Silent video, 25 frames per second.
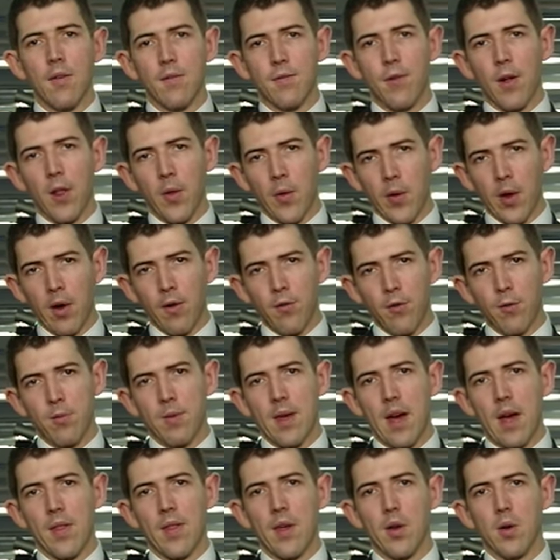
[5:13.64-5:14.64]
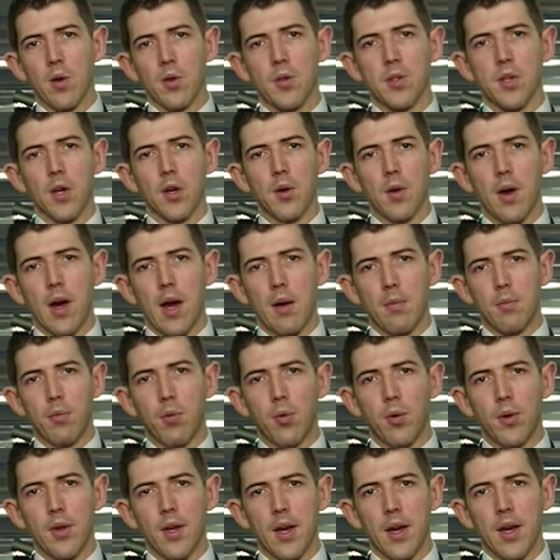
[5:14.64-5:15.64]
Following on from that, they also
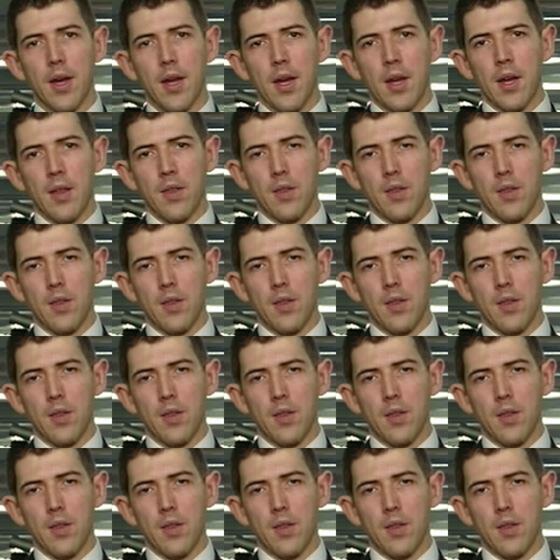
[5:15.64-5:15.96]
put the